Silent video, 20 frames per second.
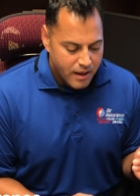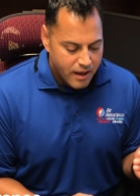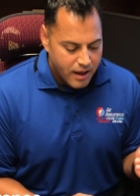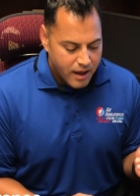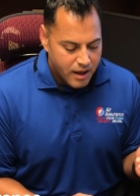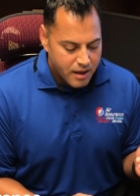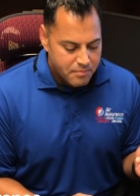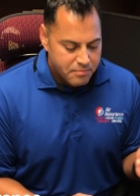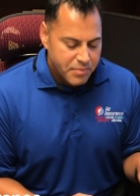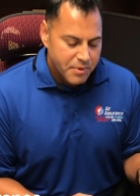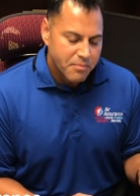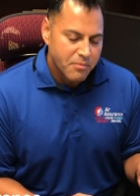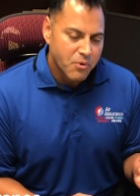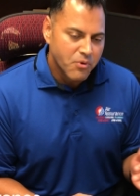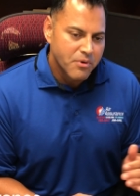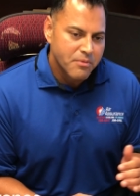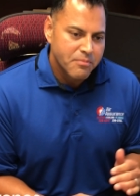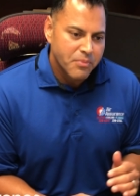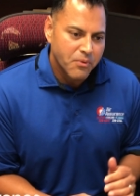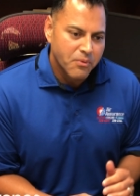Uh, but
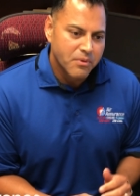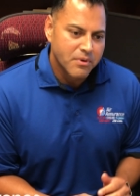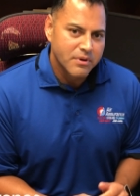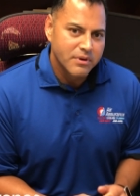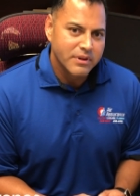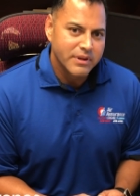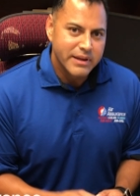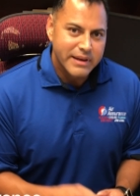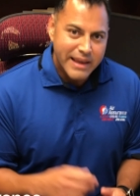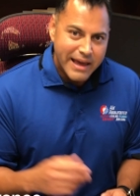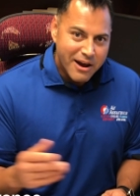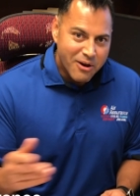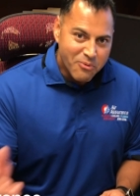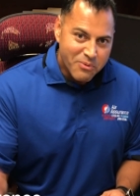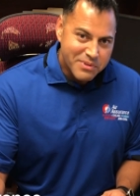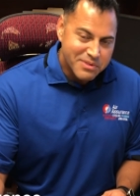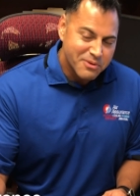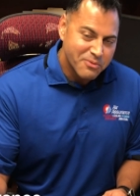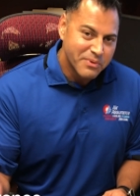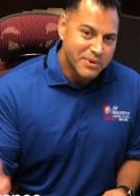more importantly, now
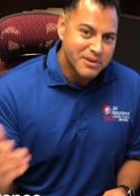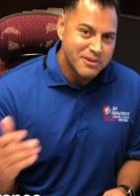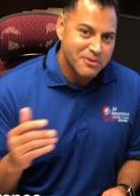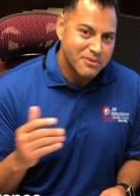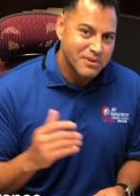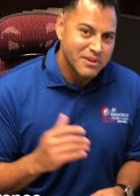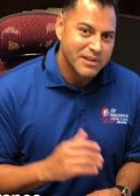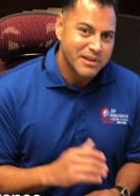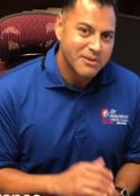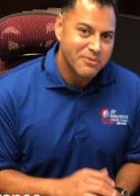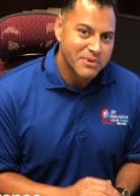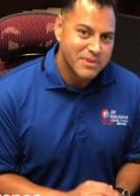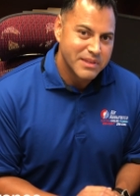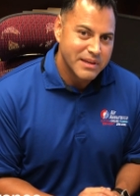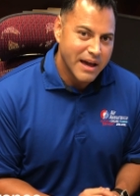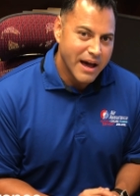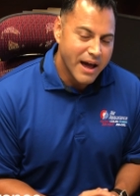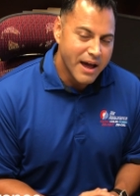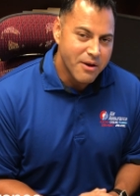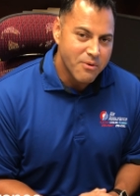with the window cling with the
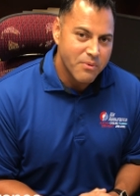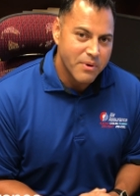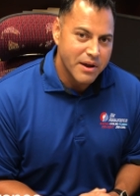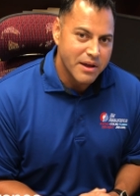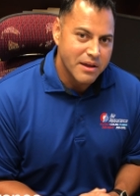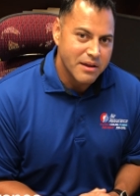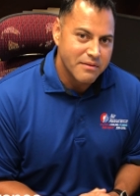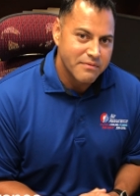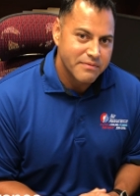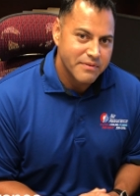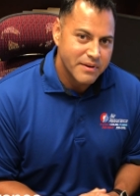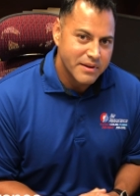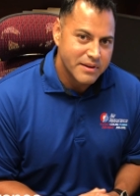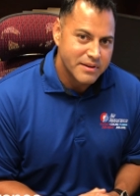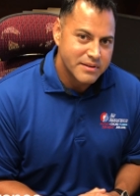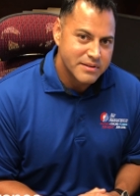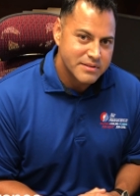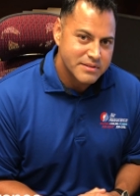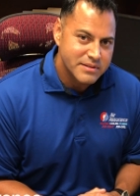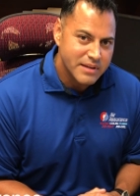iWave,
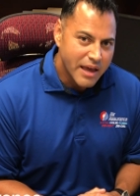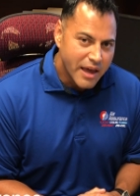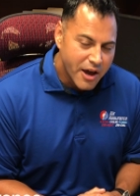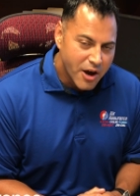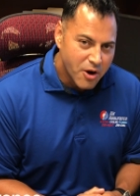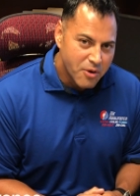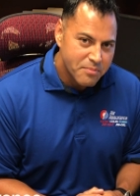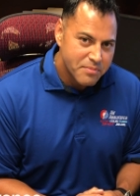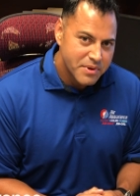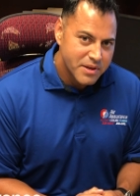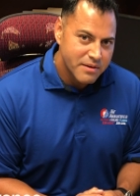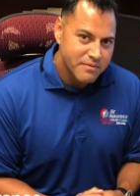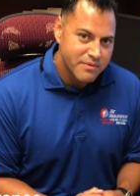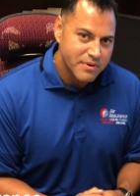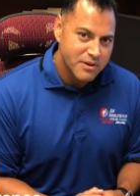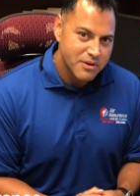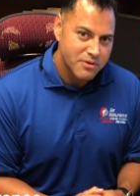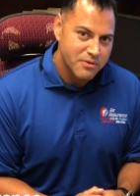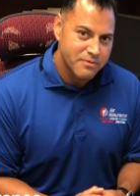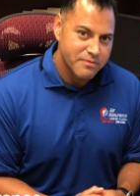is help
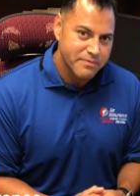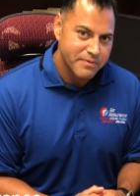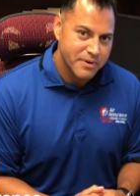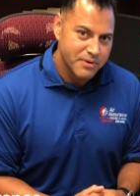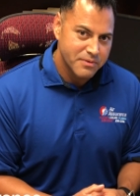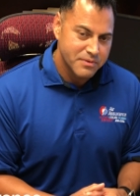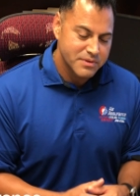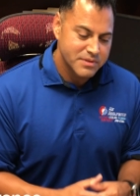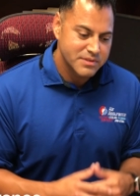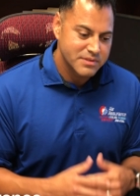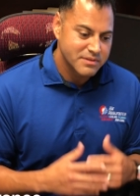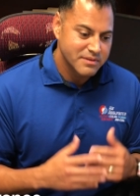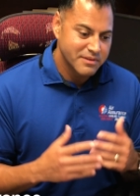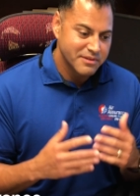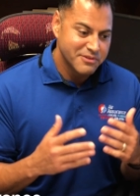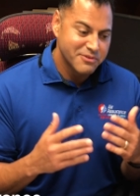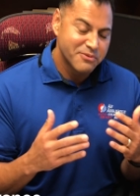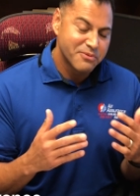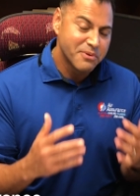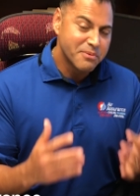giving your folks,
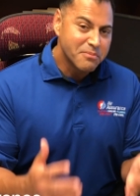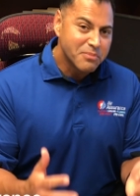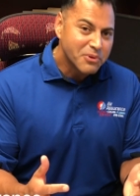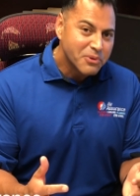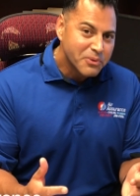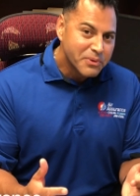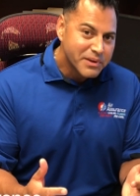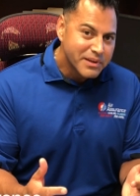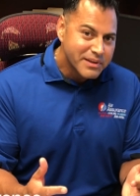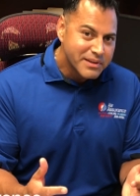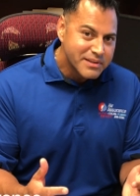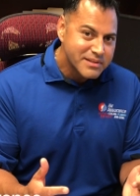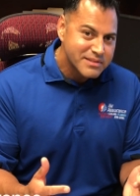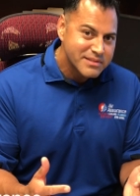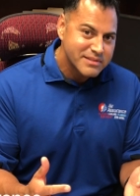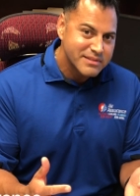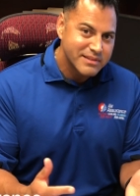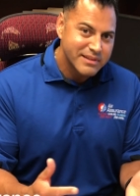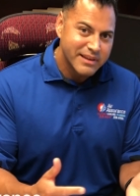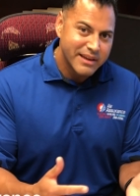your
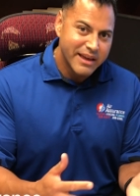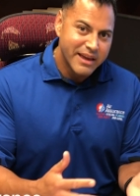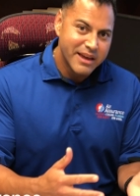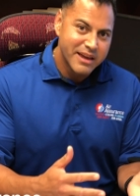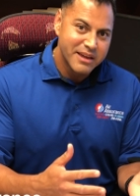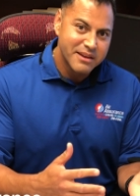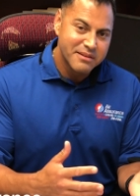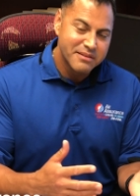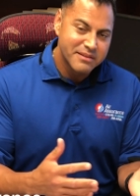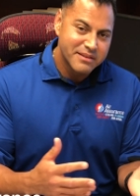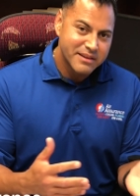employees, and